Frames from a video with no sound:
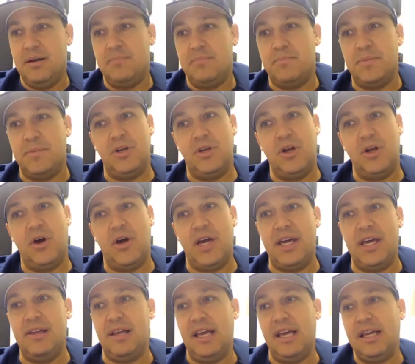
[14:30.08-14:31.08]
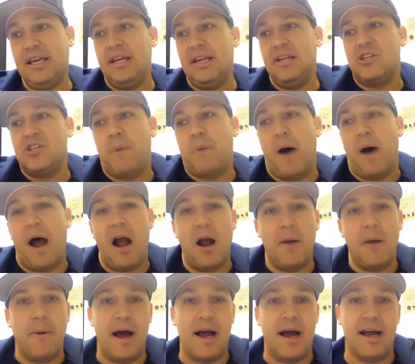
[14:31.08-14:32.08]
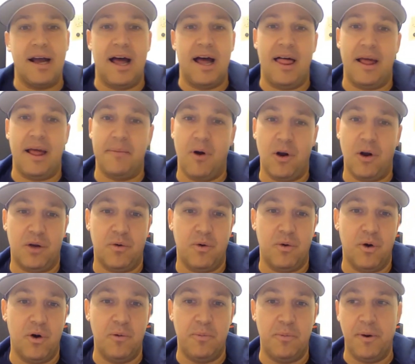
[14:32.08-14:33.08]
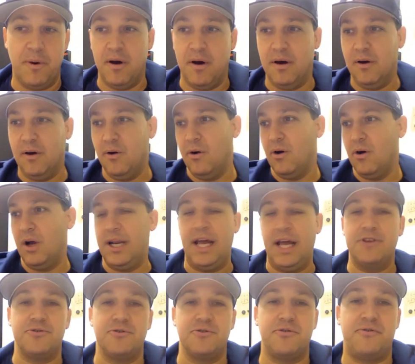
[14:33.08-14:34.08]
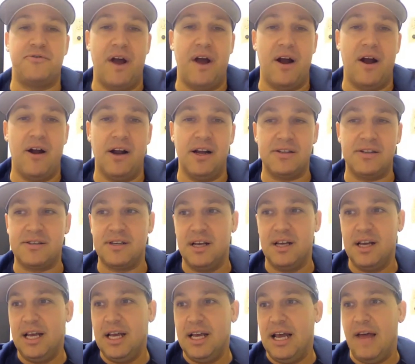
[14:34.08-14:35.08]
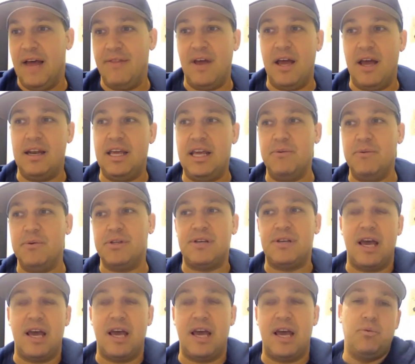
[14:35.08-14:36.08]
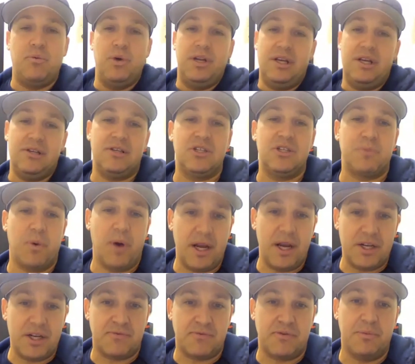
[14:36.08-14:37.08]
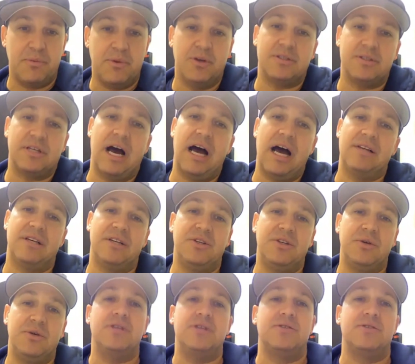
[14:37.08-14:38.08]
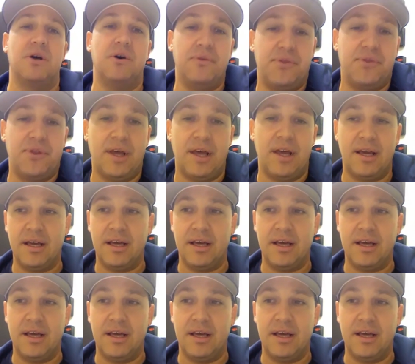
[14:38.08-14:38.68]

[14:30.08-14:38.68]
you know, he'd get inspired by a guy like Marty Kwopa or an Andrew Ferris. And then he would take his inspiration from those guys and do his own thing.